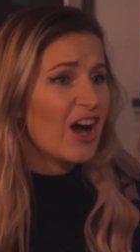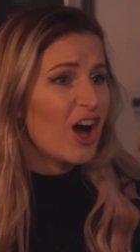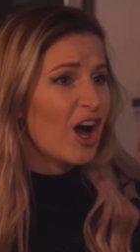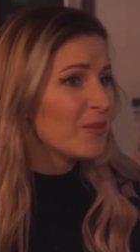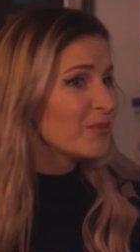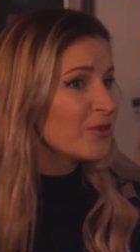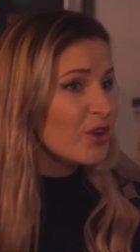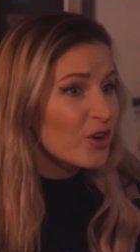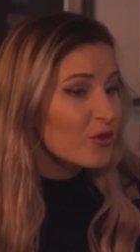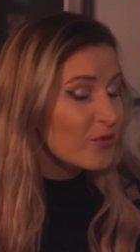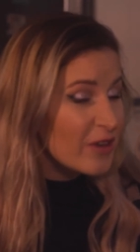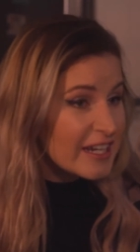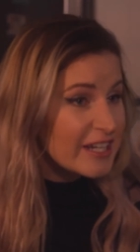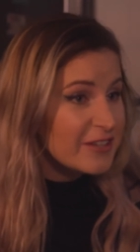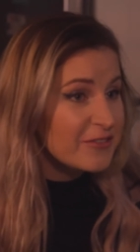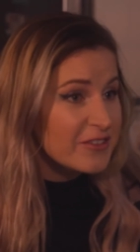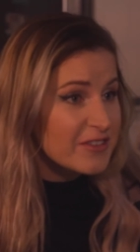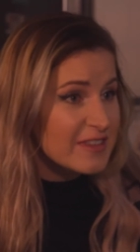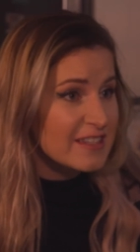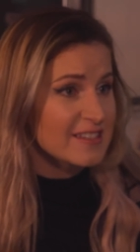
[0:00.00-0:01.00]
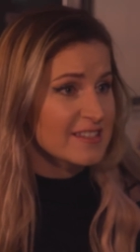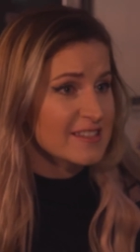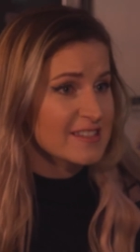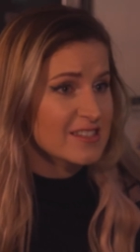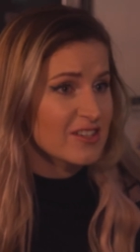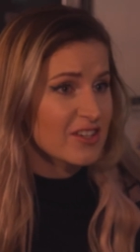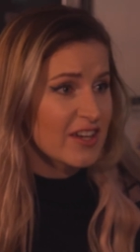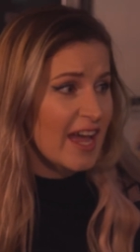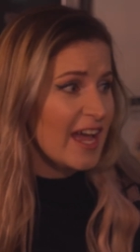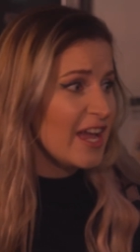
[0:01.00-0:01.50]
I'm not ready for
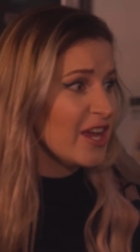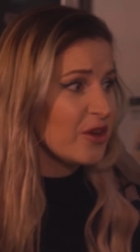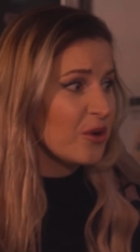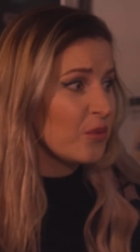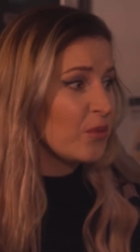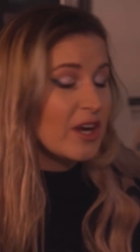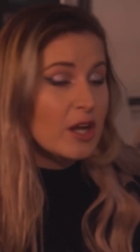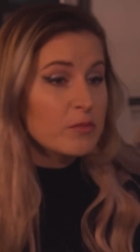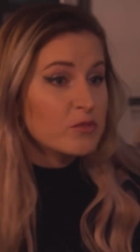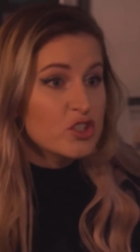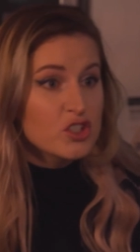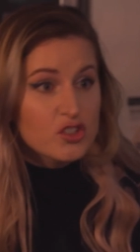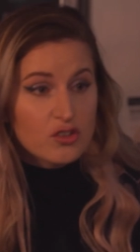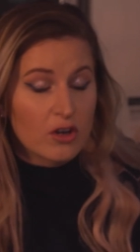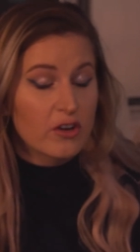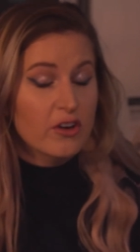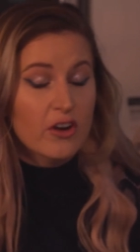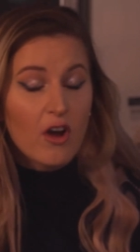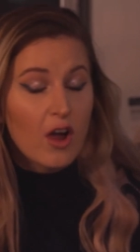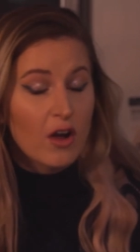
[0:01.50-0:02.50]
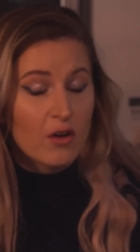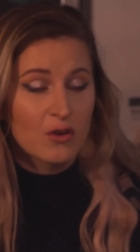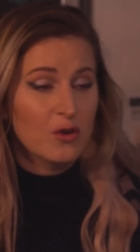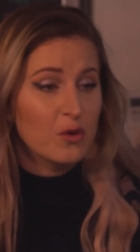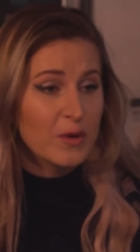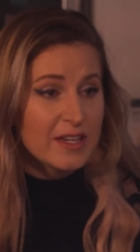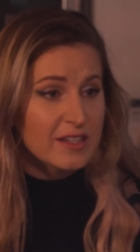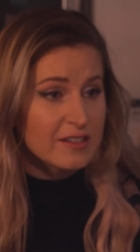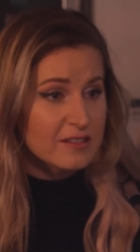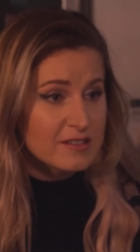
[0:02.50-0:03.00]
this, okay? When I'm stronger, I'll
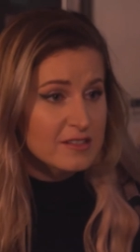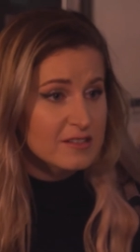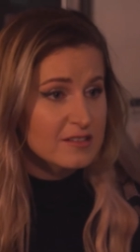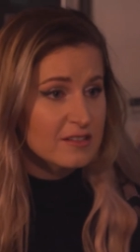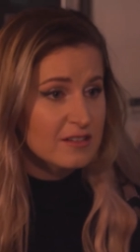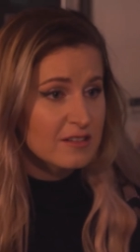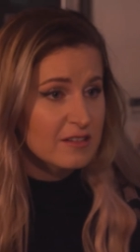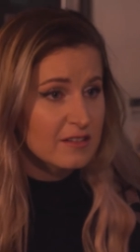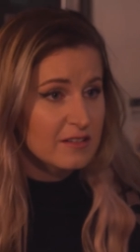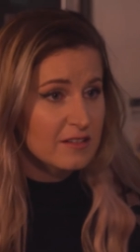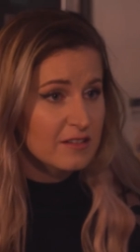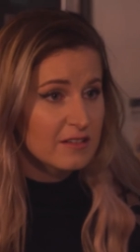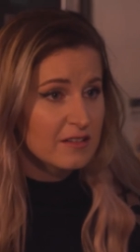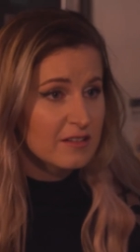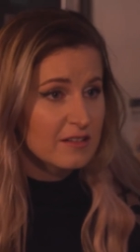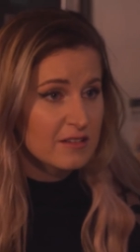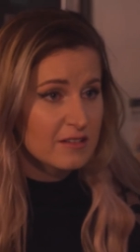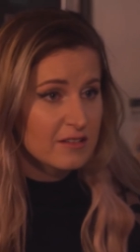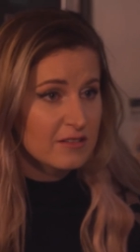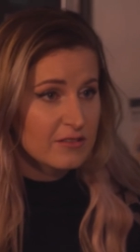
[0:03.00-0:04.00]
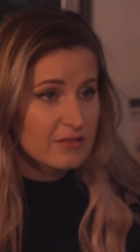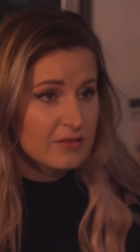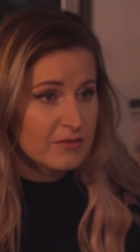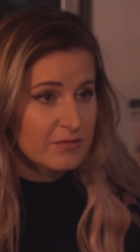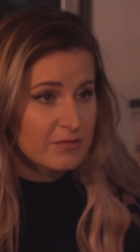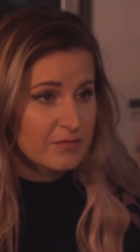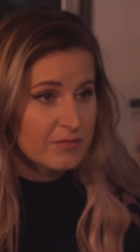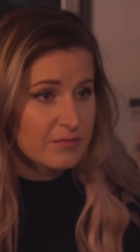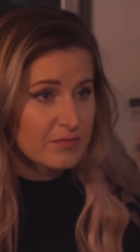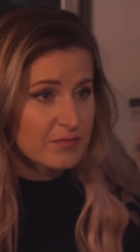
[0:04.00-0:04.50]
quit. You
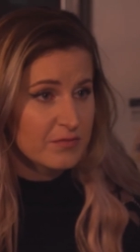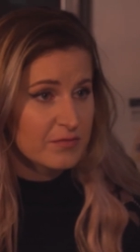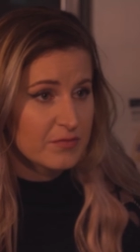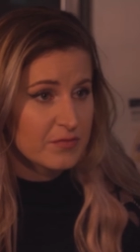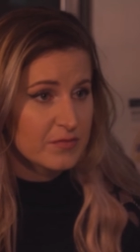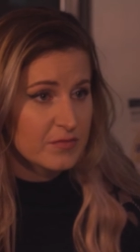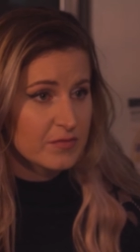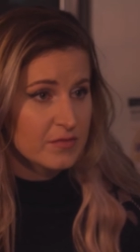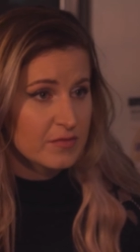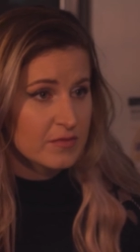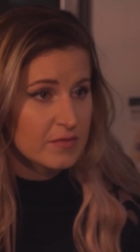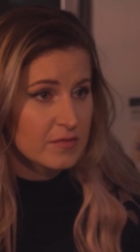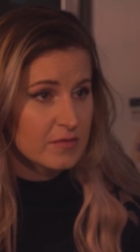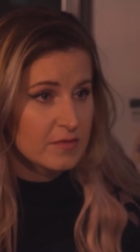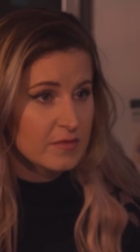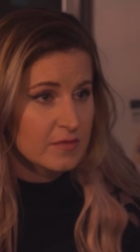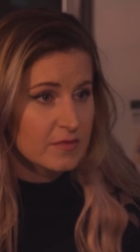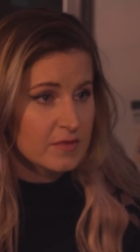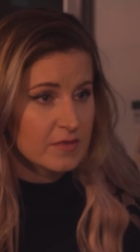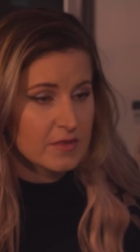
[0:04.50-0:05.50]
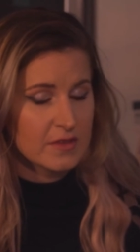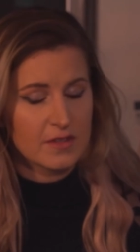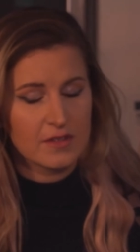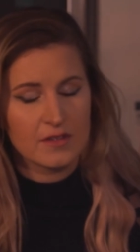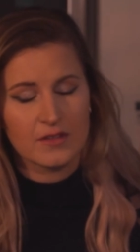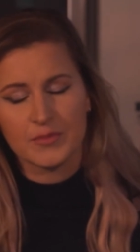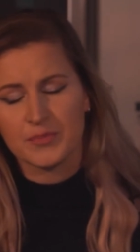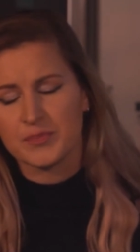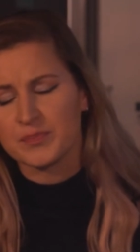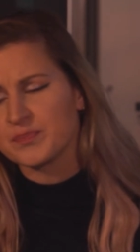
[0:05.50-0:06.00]
know, if you keep
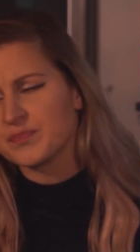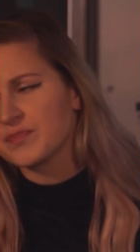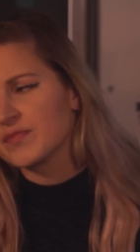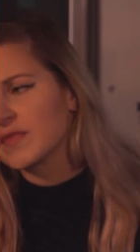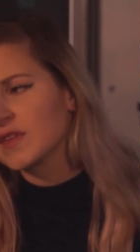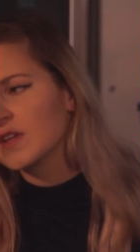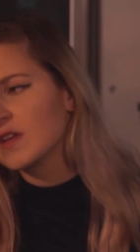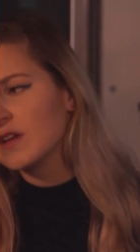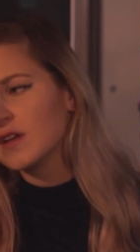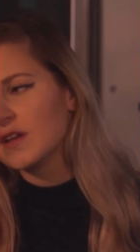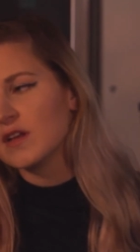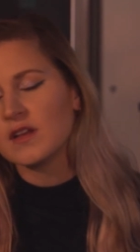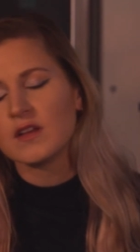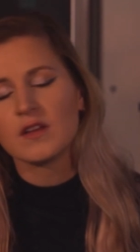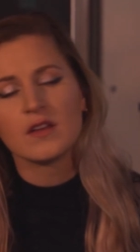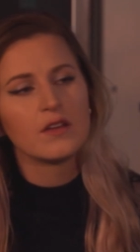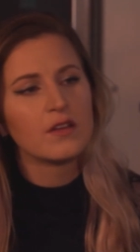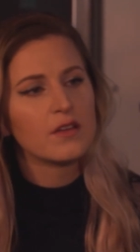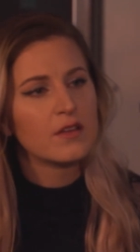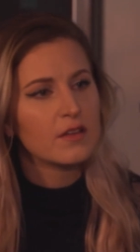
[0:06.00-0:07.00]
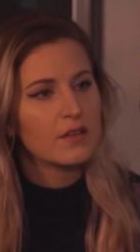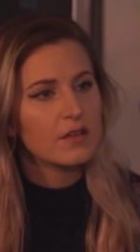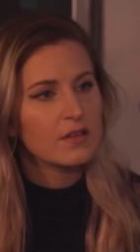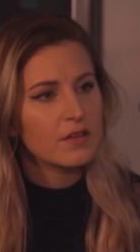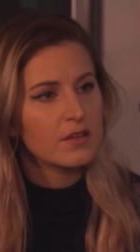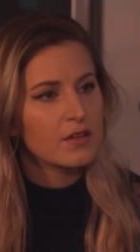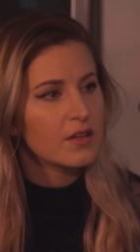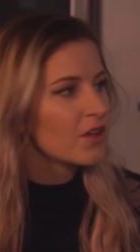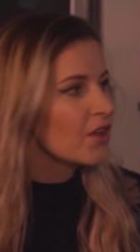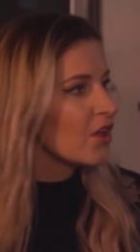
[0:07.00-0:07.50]
drinking, you're not gonna get any
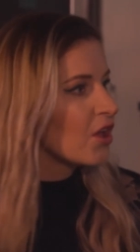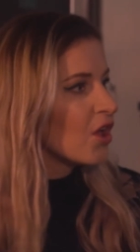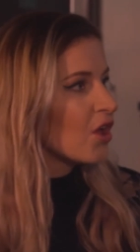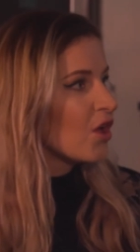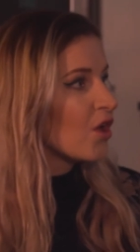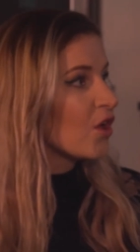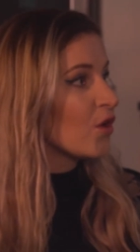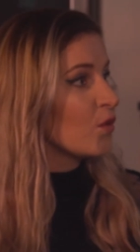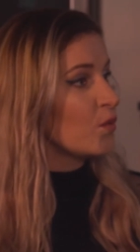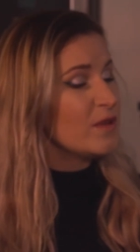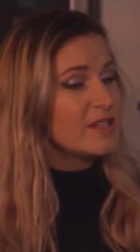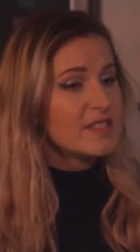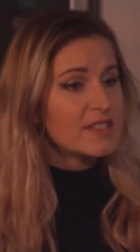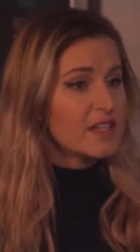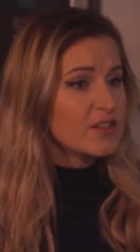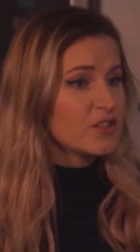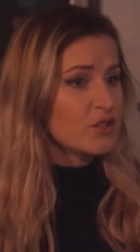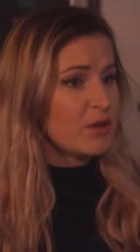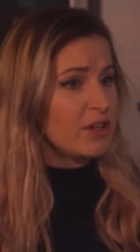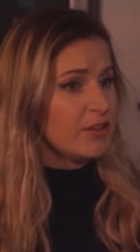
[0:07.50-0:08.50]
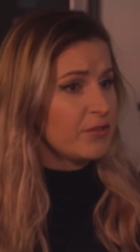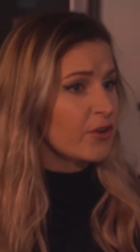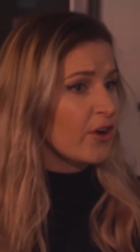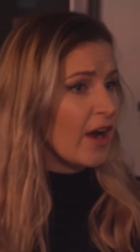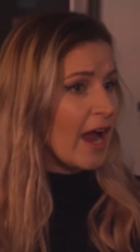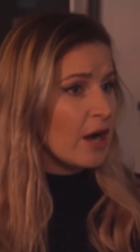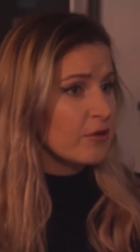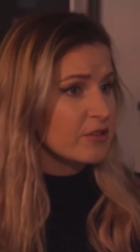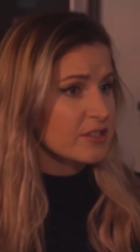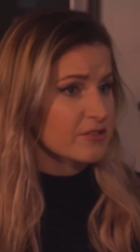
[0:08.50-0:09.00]
stronger. We said
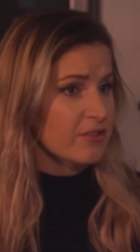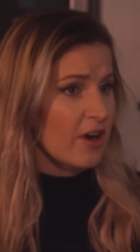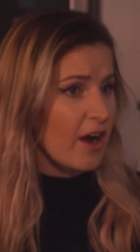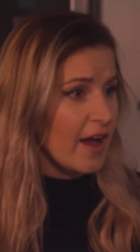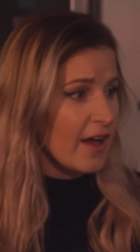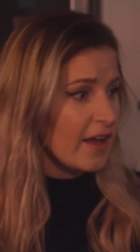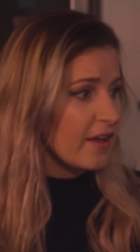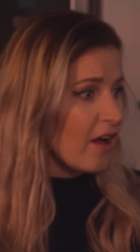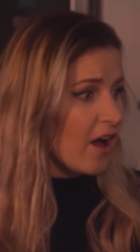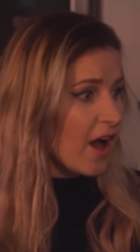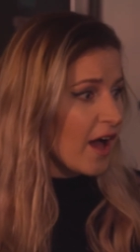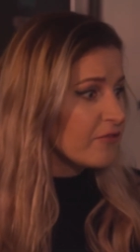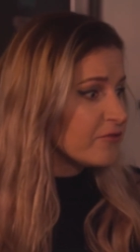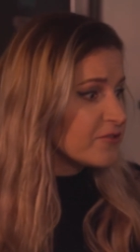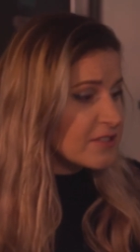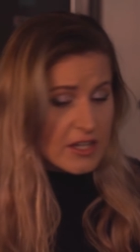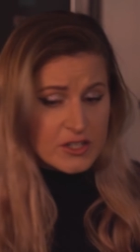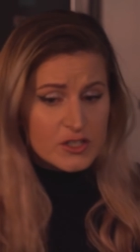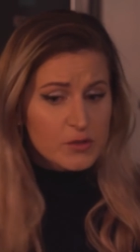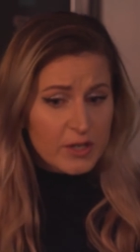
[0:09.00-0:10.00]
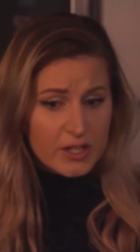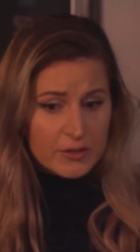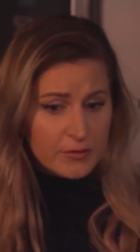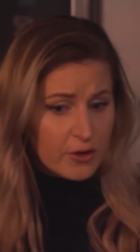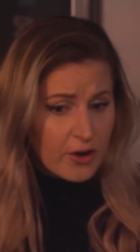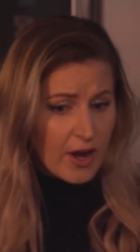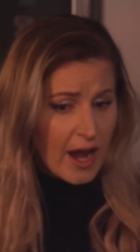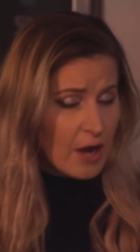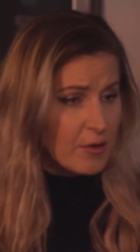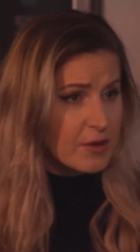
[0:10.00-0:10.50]
24 hours, right? I've done
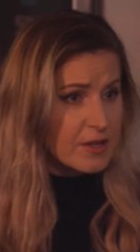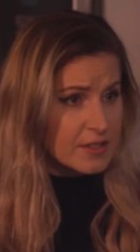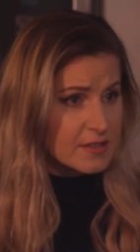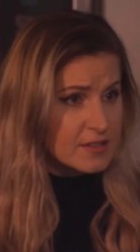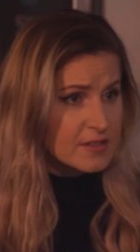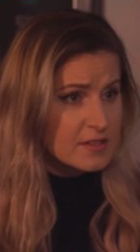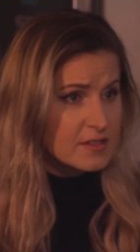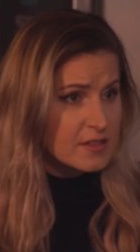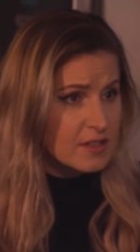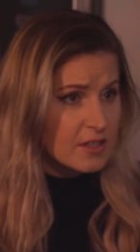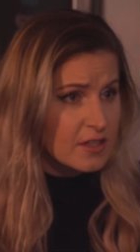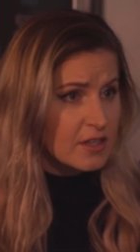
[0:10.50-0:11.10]
24 hours.